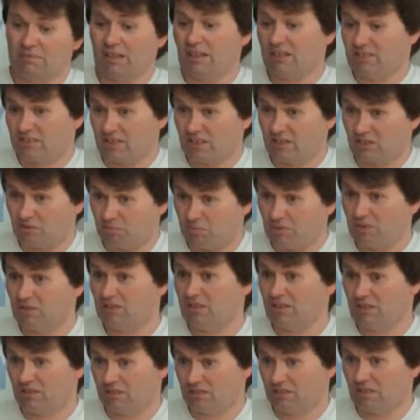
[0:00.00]
assessment
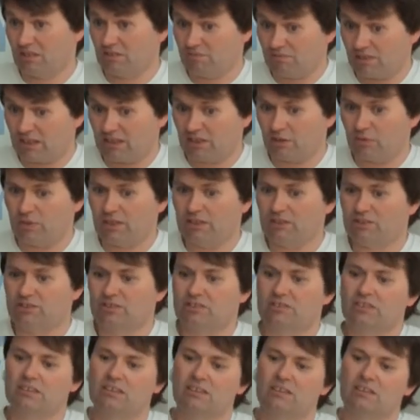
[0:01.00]
and valuation.